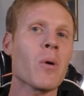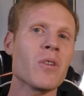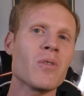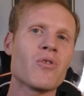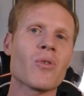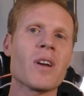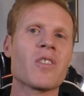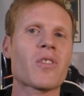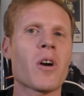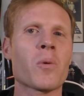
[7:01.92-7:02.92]
are you
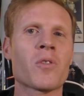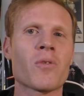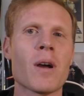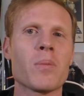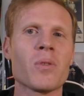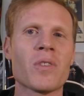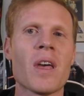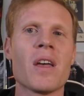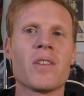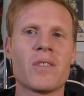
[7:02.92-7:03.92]
enjoying Star Wars Rebels
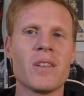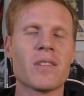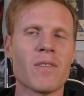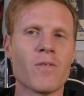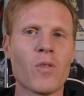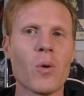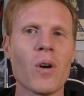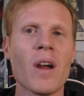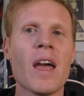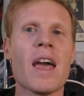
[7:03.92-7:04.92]
Season
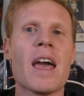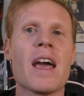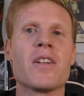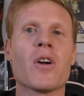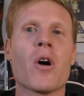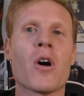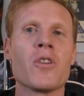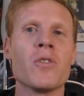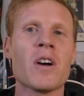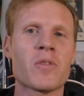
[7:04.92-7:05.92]
4? And are
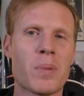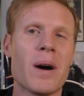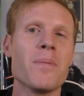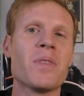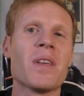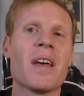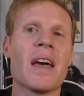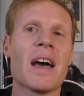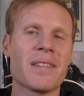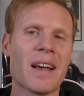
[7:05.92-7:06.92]
you as pumped
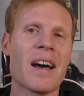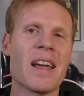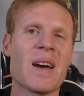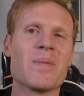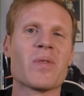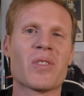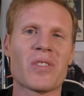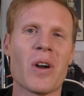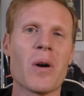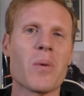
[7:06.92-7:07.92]
as I am for
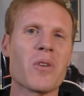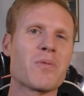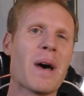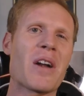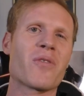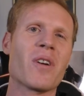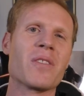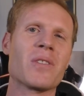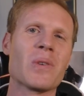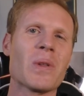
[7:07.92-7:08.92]
Star Wars
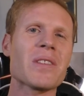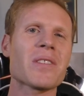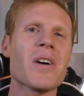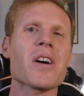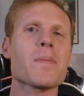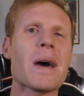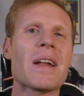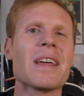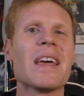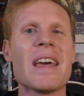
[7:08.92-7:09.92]
Battlefront 2. Let's talk
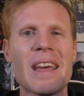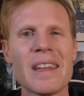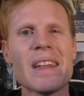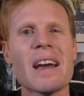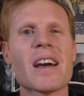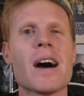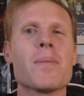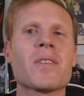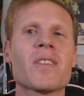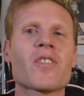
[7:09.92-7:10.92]
about it in that
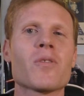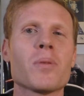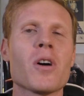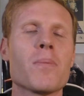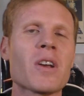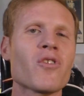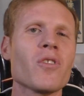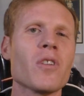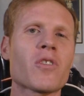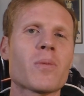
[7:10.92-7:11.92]
comment section below. Make
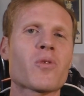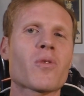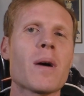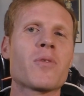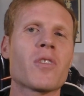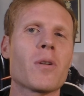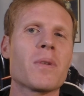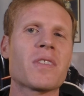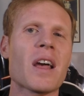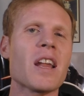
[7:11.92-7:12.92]
sure you are subscribed so you don't
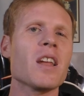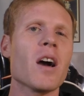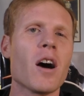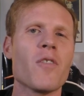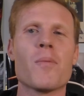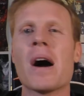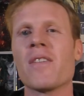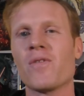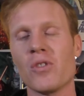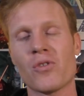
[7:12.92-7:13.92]
miss any of
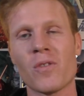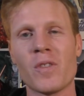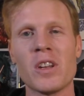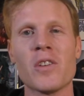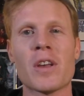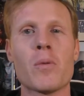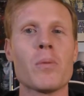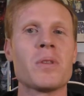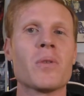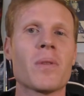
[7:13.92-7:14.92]
my future videos. I
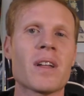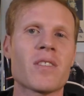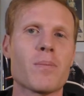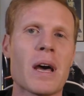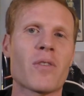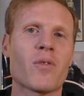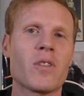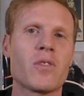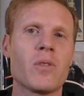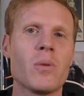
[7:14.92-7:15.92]
will be doing lots of
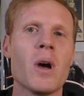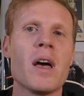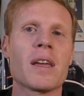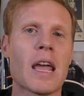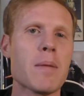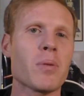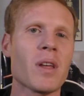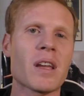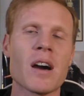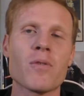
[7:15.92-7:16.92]
Battlefront 2
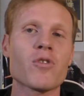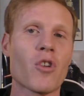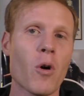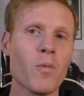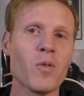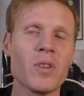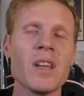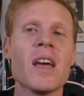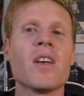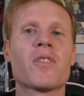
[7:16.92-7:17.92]
gameplay coverage,
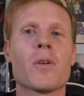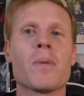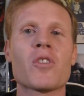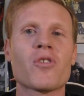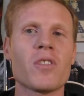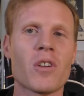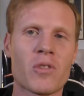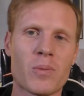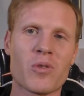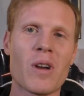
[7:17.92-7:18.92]
hopefully, so make sure you
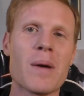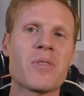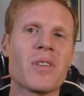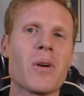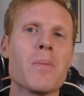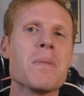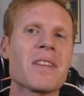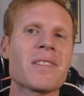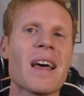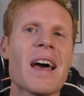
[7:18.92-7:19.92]
are subscribed so you don't
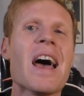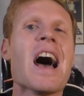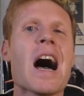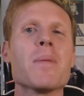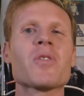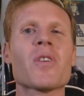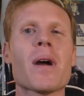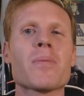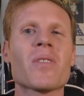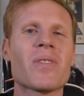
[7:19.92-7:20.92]
miss that. I'm
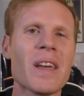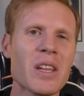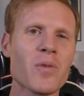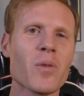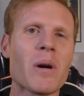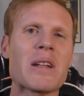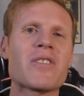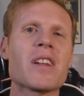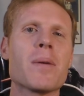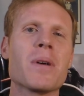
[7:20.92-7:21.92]
Starrapter, thank you for
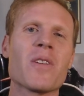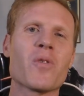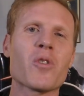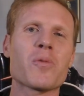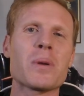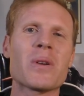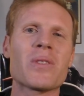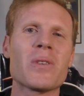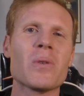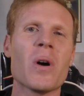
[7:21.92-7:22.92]
watching, and may the Force be with you